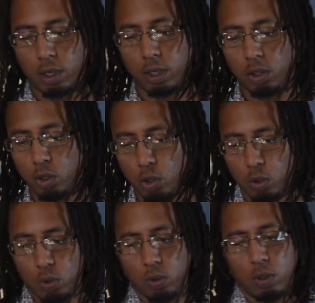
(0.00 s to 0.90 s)
gonna do
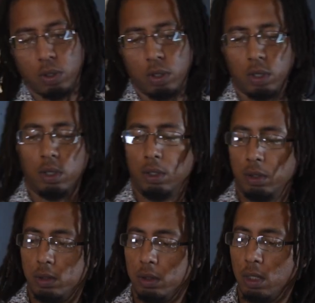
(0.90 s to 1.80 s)

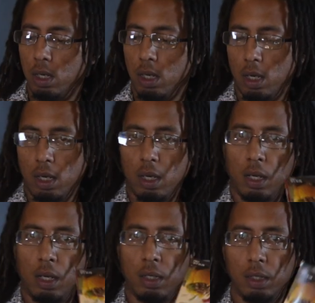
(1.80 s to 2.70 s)
is we're gonna
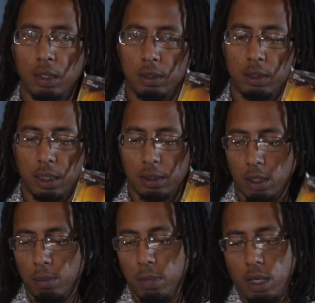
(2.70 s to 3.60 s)
season
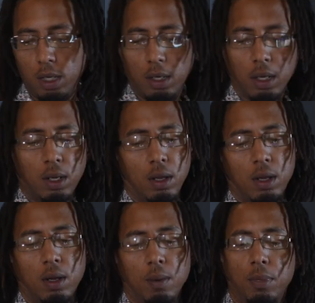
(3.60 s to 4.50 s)
the meat,
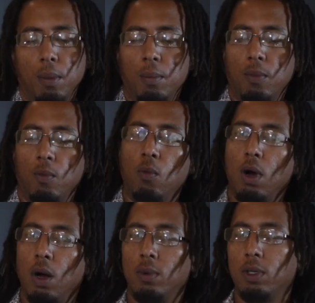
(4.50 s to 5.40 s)
but
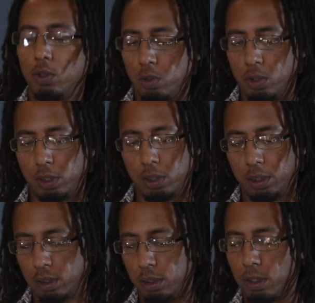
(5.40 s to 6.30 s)
while we do the
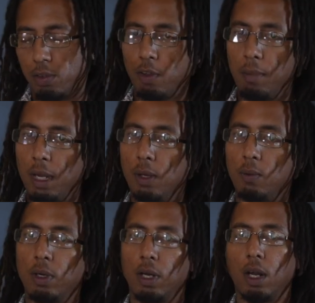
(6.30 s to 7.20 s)
seasons of the meat,
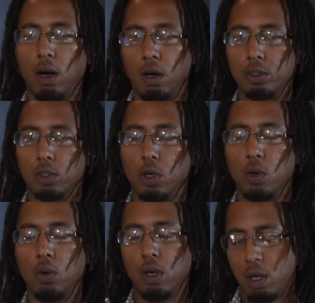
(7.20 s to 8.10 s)
we're gonna also
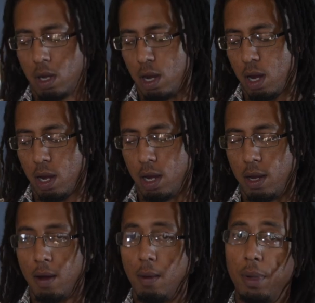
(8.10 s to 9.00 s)

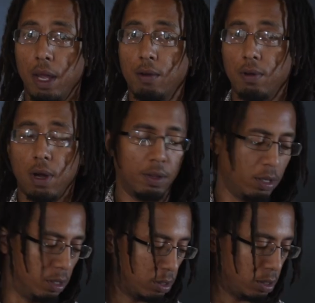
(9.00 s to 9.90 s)
pan fry
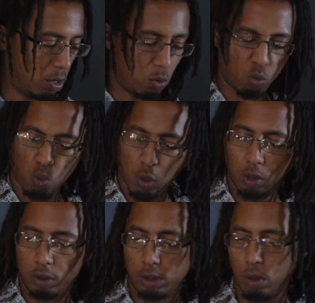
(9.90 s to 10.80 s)
these.
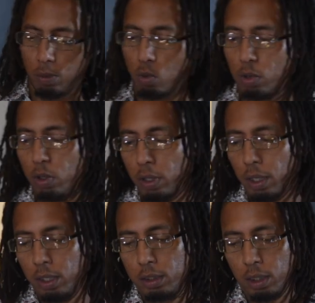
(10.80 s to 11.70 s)
Real simple, real
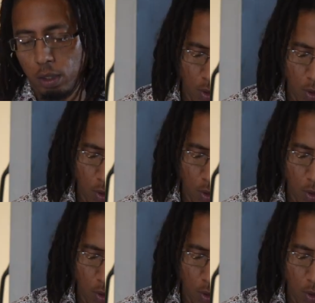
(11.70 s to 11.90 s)
easy,